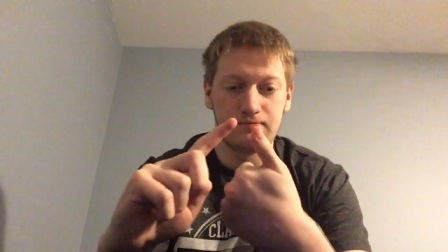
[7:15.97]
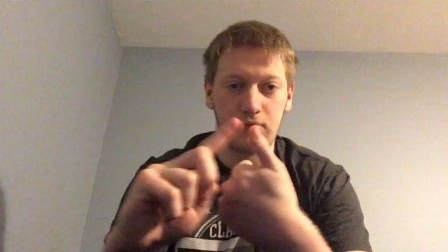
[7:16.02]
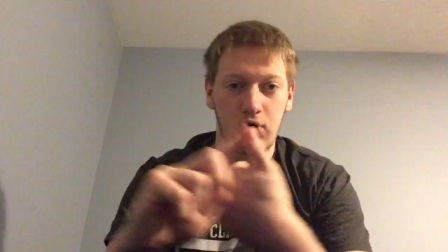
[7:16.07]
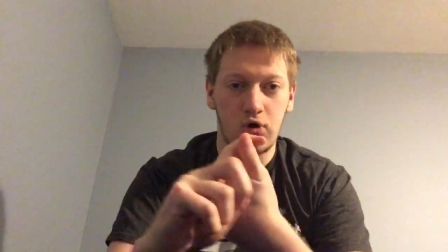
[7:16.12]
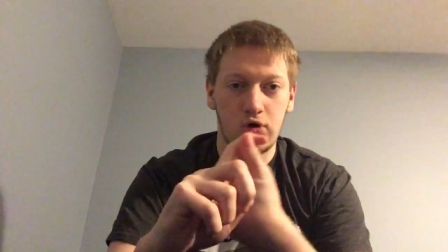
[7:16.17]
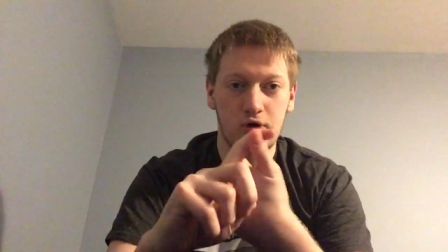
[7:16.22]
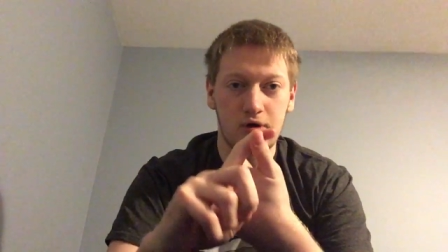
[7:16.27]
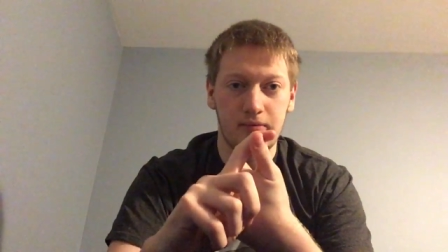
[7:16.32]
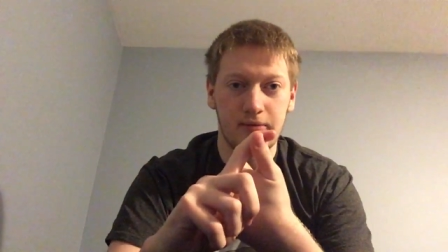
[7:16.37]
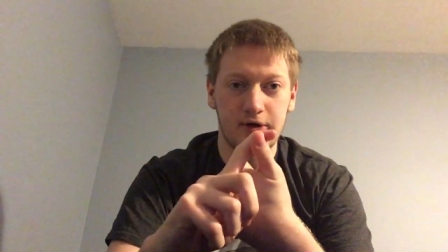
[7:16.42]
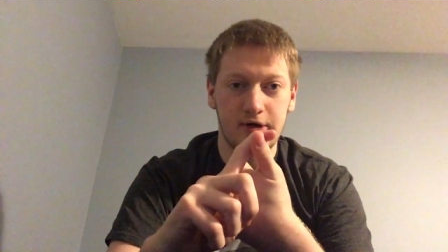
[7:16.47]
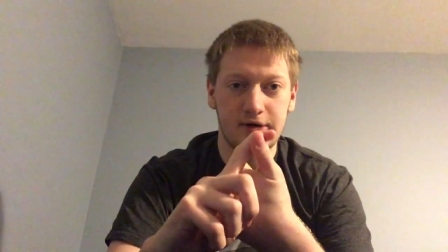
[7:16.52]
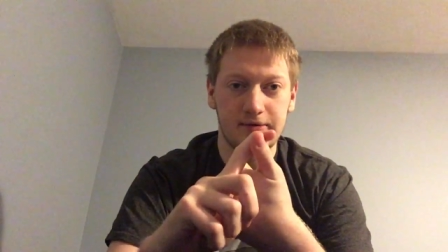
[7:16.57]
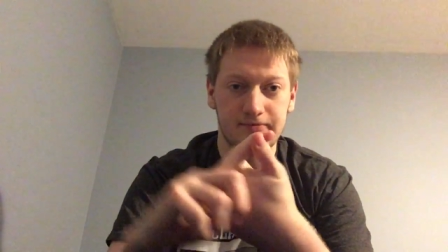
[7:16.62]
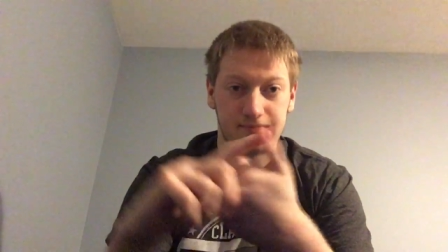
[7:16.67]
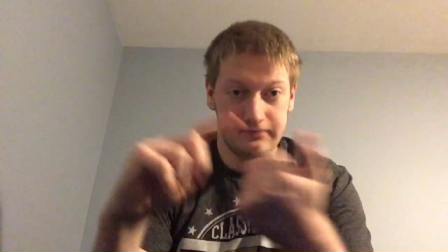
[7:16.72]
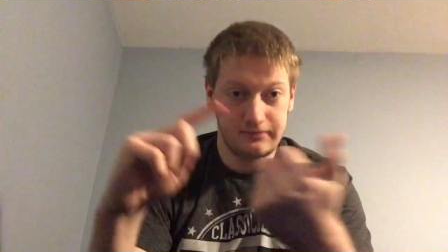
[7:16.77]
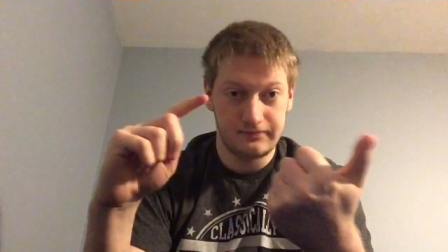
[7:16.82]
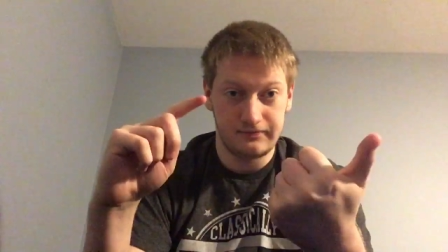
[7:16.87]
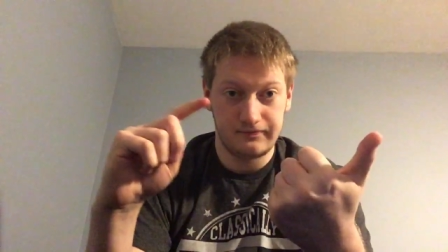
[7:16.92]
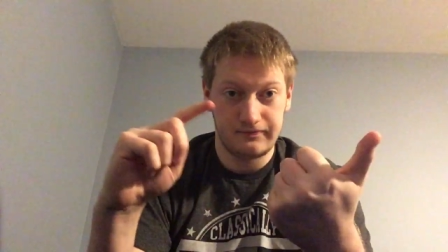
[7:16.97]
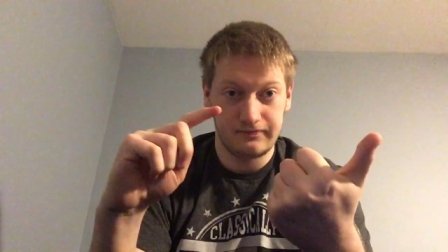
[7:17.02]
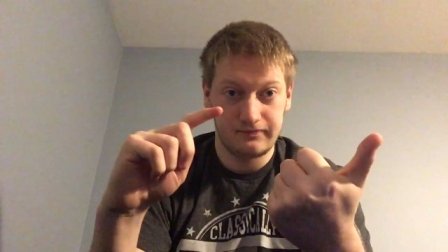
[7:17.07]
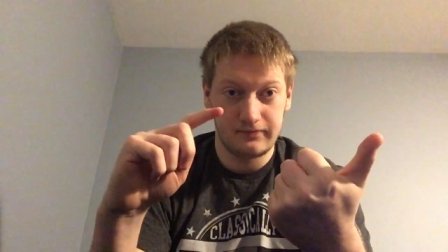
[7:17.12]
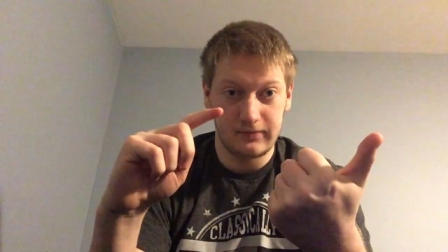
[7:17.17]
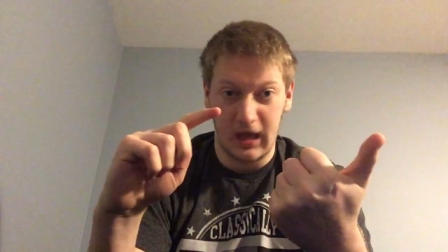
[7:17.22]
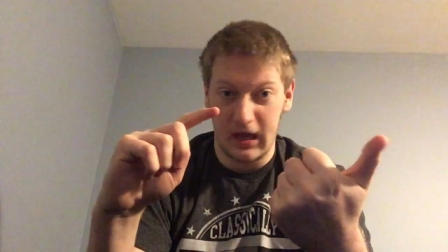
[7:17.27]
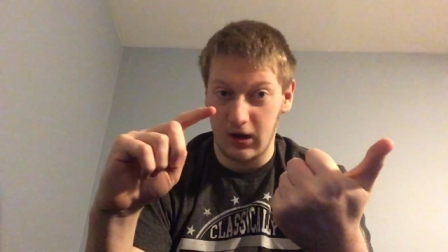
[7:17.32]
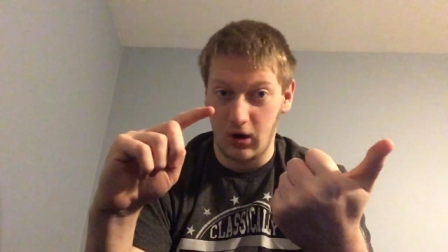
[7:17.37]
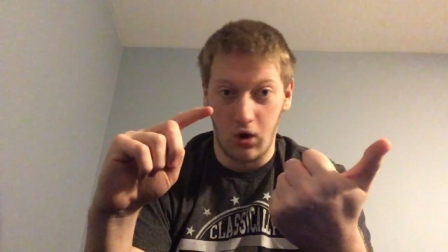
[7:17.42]
Pokemon,
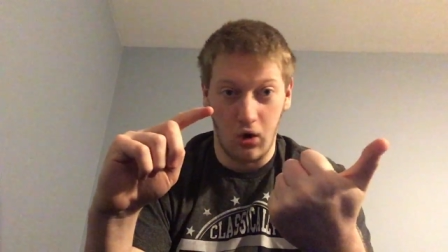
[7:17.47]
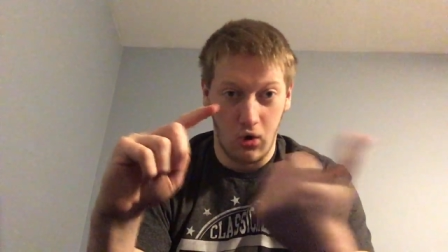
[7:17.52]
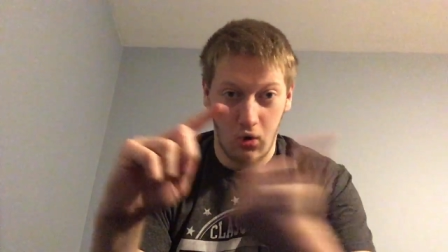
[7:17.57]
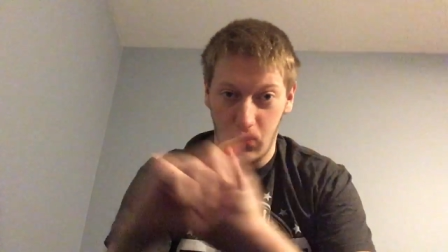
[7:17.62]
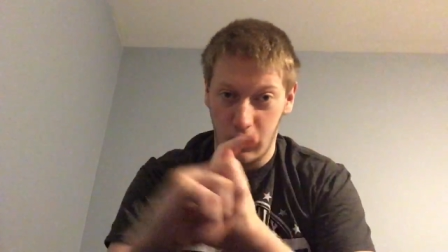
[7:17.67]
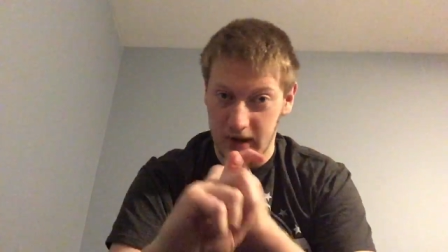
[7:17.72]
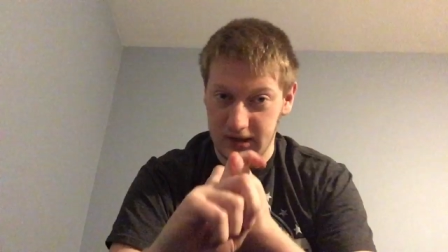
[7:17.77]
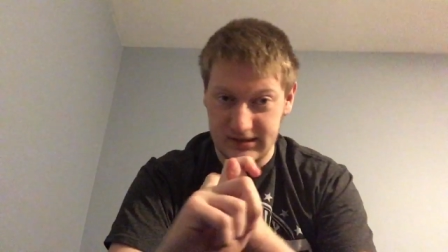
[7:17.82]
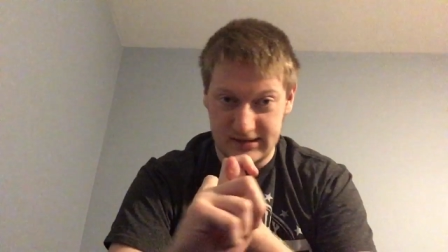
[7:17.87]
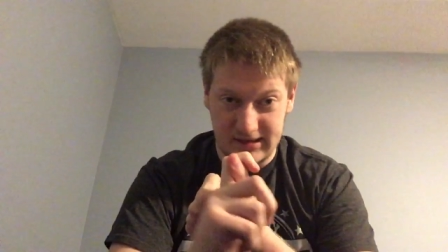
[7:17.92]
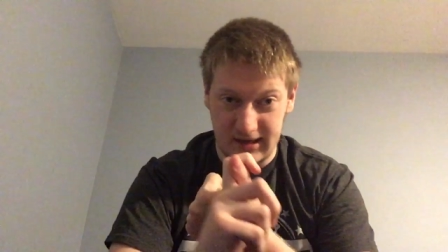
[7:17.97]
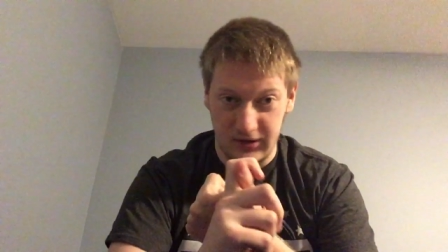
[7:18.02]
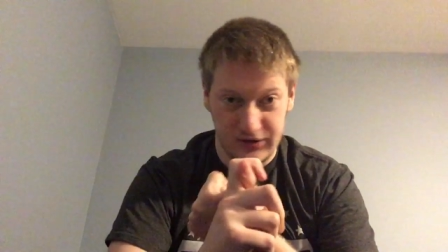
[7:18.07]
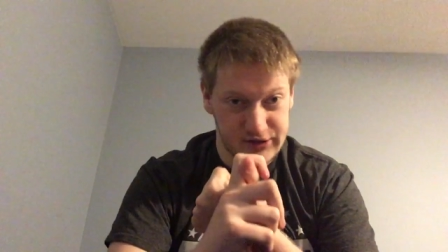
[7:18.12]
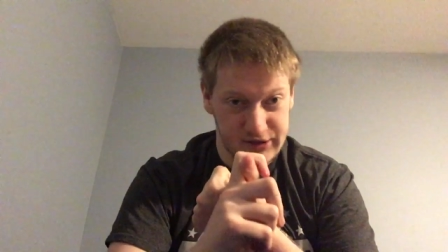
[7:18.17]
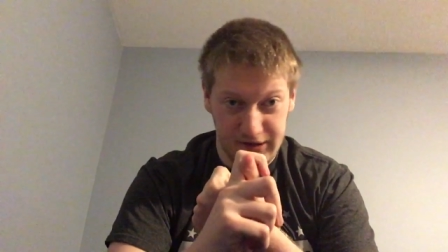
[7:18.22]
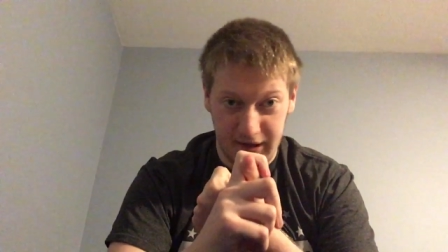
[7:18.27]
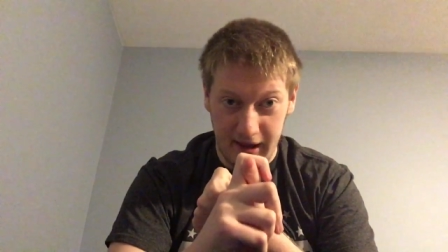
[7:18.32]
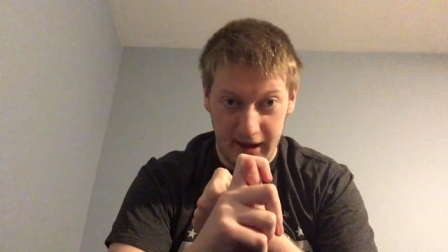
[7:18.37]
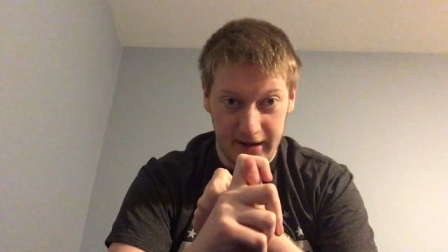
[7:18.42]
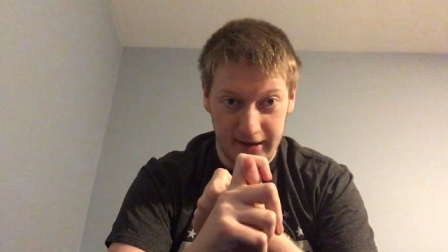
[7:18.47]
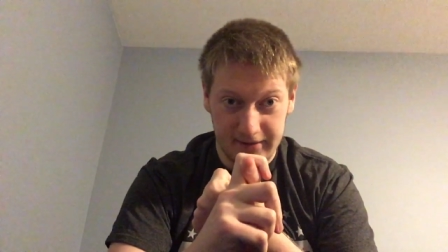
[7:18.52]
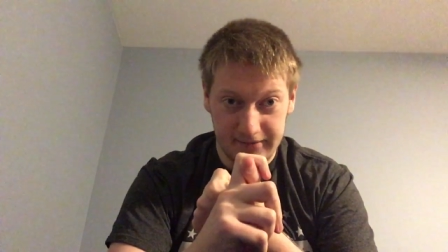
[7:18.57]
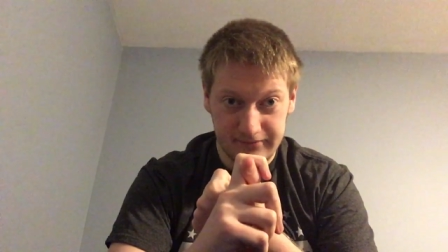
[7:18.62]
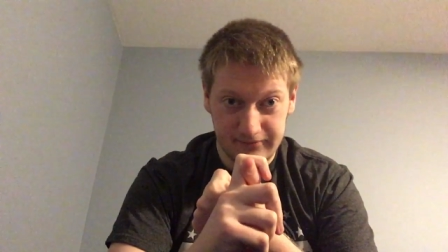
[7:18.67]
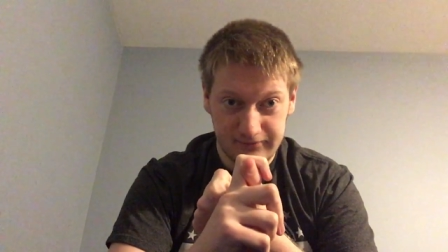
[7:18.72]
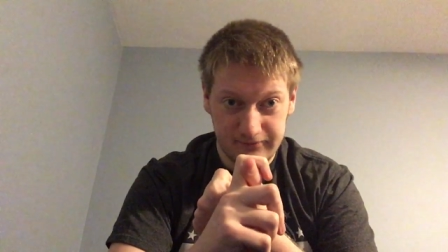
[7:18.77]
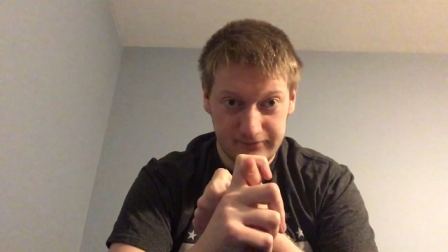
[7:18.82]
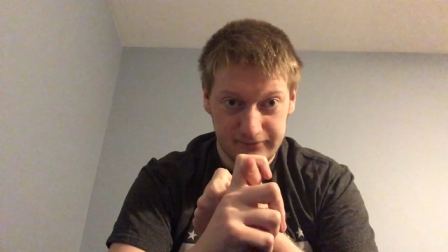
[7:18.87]
that always sells a lot,